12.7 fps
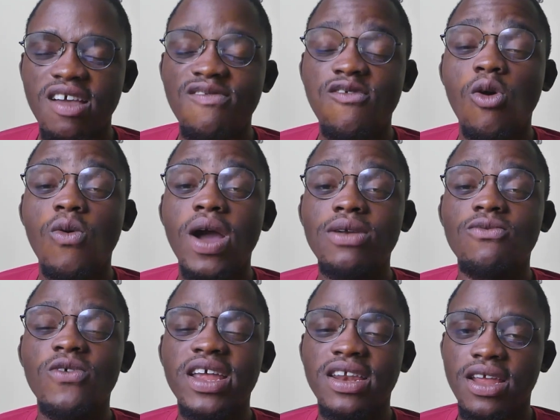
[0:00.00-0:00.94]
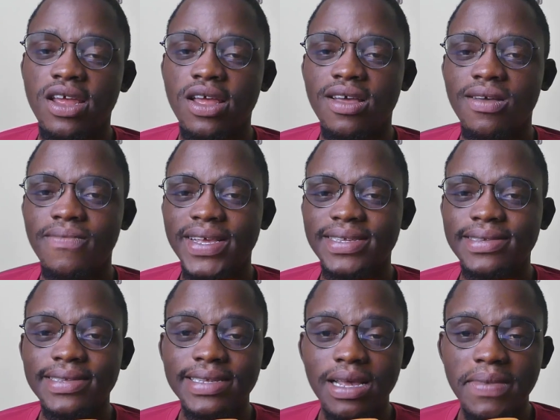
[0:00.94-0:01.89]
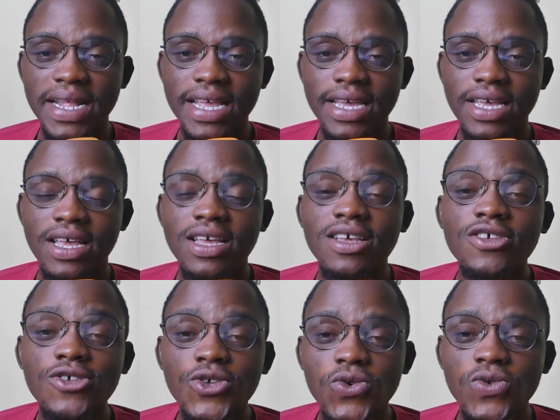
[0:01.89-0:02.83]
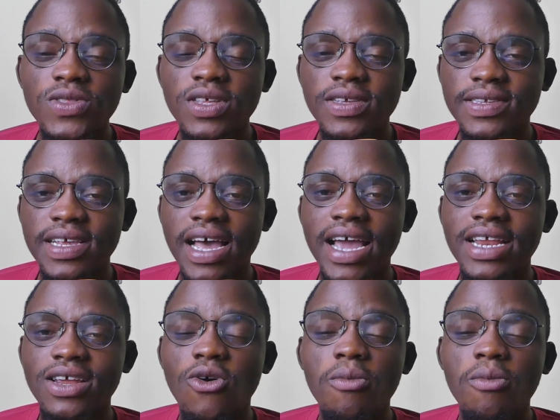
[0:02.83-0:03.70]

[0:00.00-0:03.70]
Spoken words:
a 4-1 win versus Zamalek youth side,